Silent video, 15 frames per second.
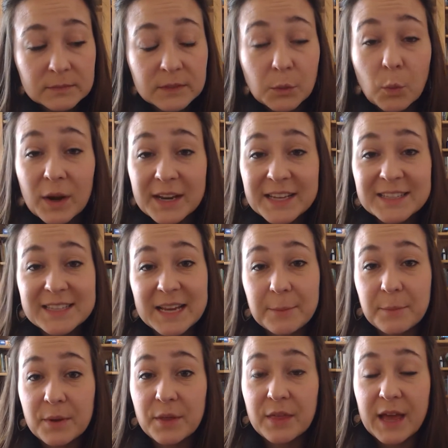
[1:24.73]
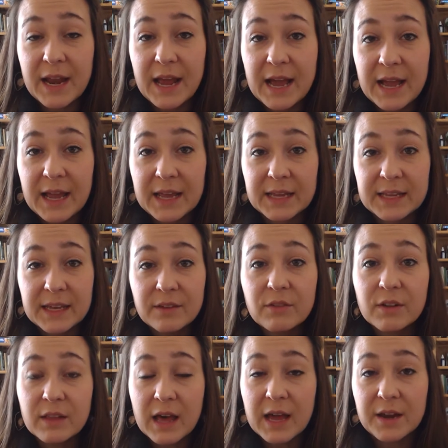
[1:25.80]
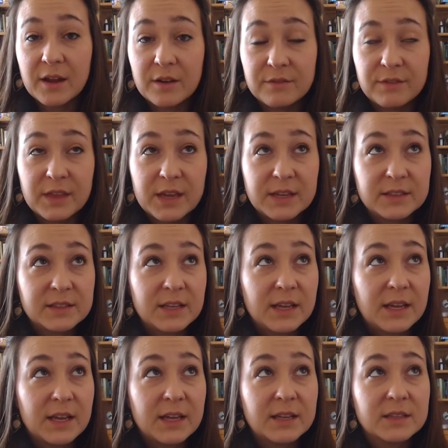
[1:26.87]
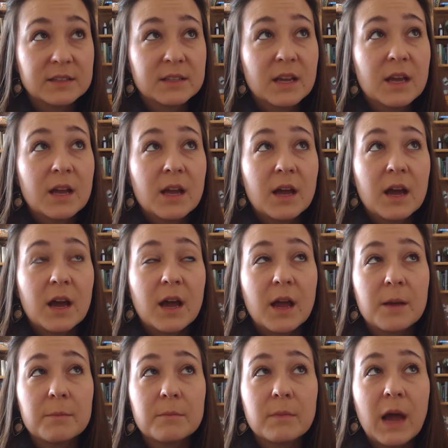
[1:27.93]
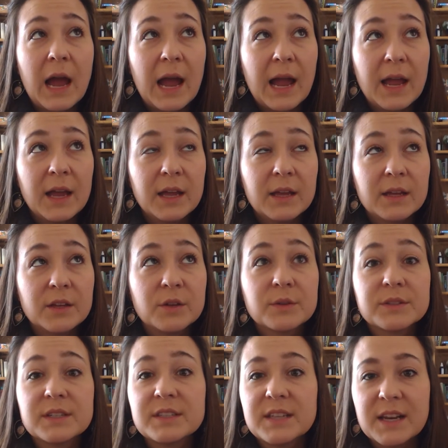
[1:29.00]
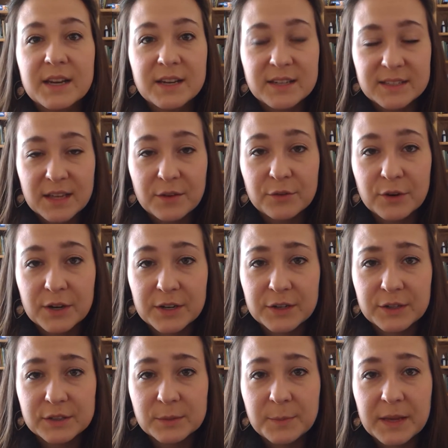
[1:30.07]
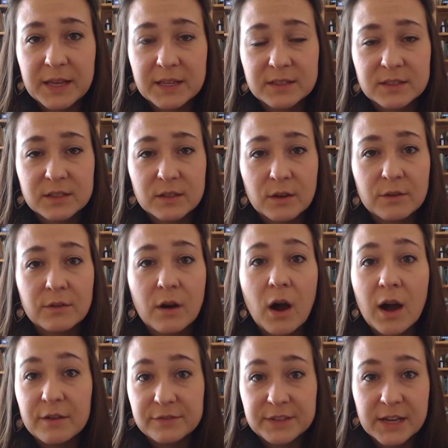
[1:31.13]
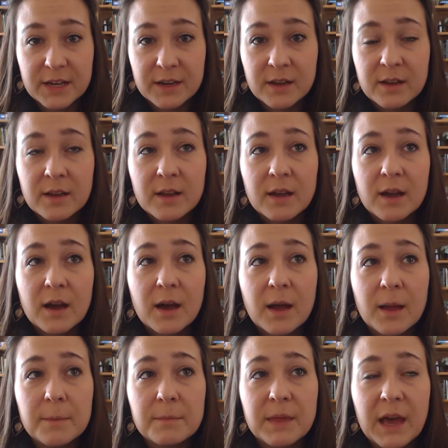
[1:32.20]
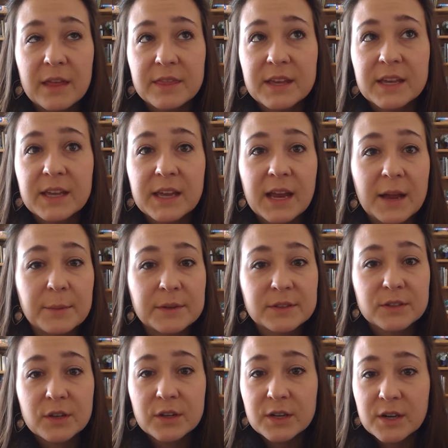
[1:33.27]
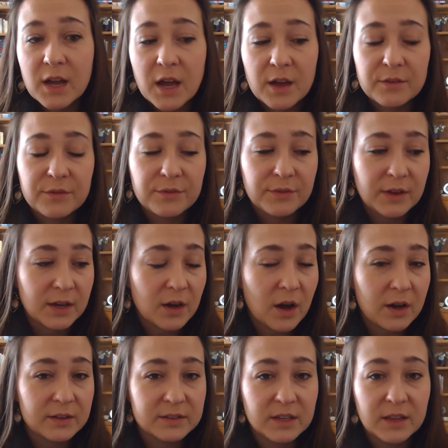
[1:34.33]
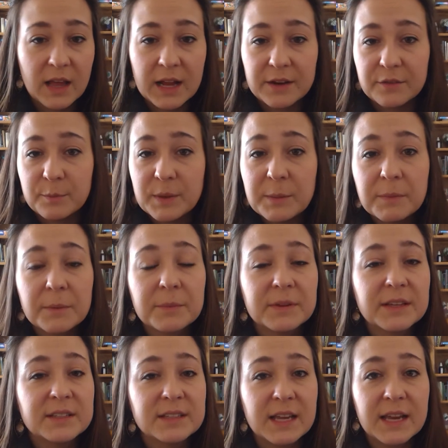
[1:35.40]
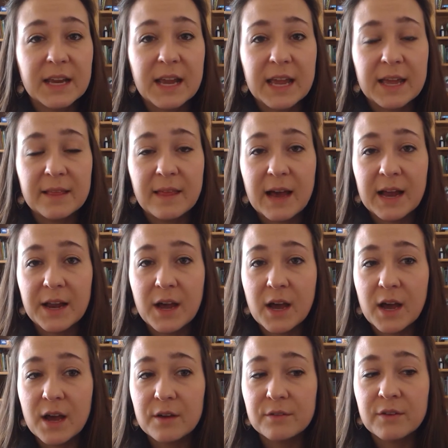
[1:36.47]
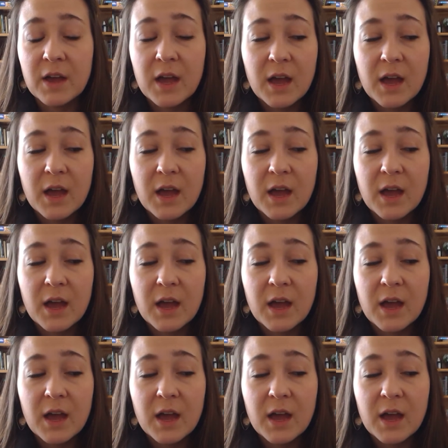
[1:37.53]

one example that I give a lot of this is I used to sit in a self-critical space often, not thinking I was good enough. It caused a lot of people pleasing, a lot of